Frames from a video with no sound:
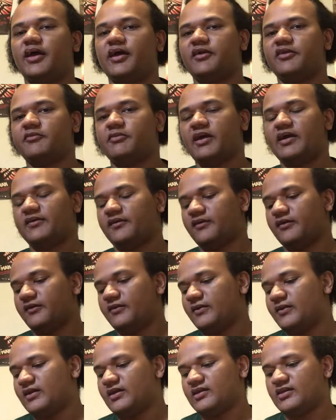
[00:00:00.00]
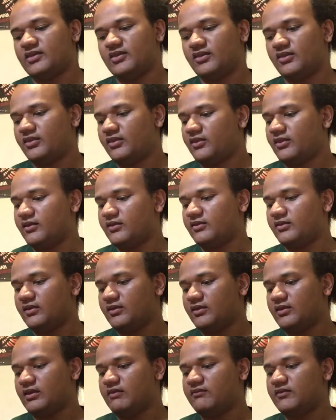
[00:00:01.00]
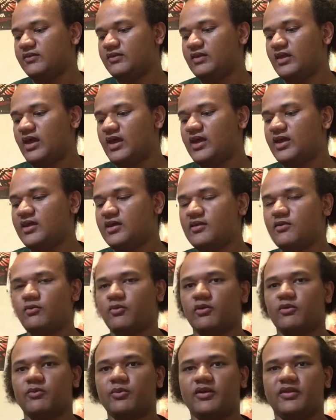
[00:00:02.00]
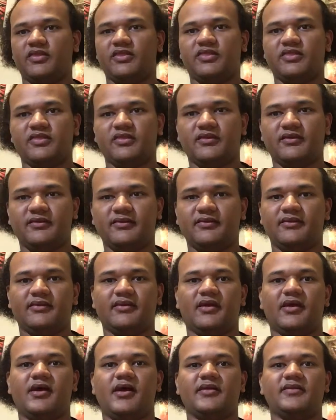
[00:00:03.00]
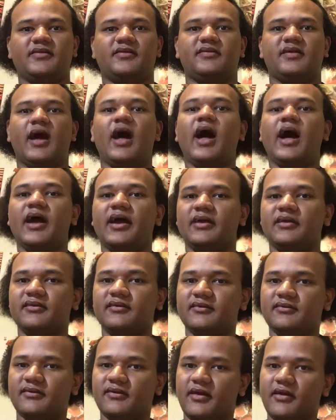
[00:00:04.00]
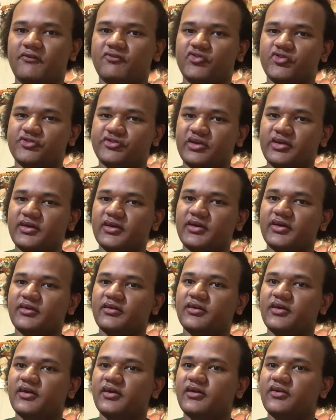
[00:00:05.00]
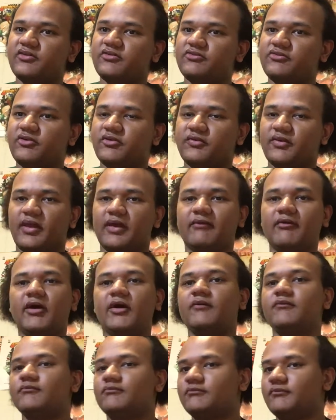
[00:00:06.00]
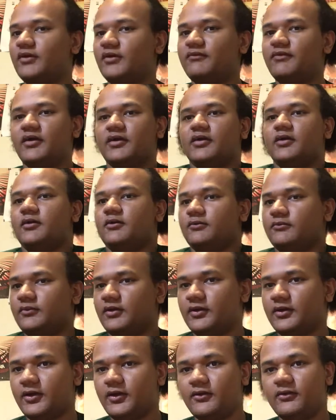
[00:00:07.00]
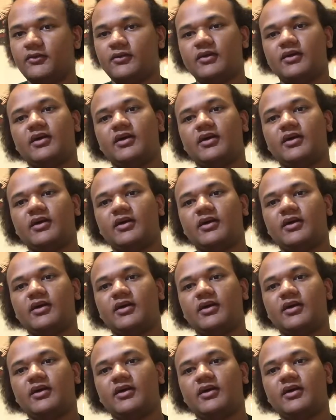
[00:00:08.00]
Spicer, even they were with on the side of Georgina, just like, well, fuck you, you know.